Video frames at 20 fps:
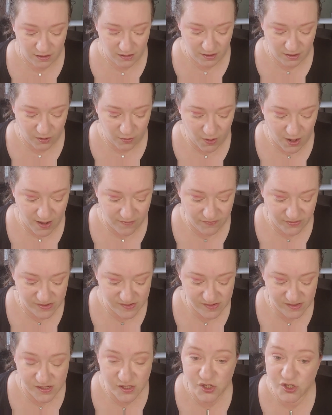you know,
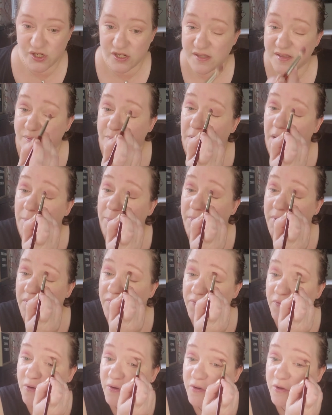obviously she's prepping
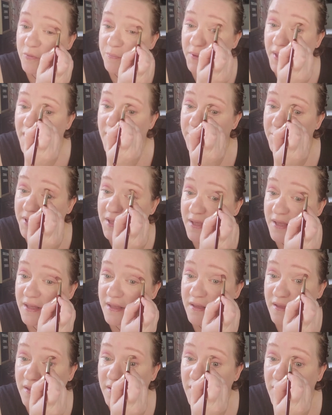for a new
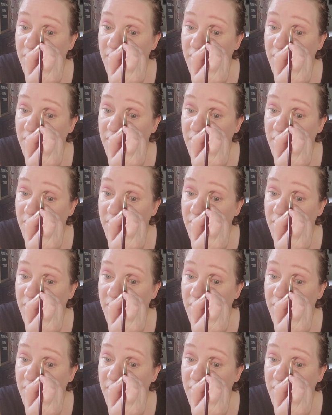baby.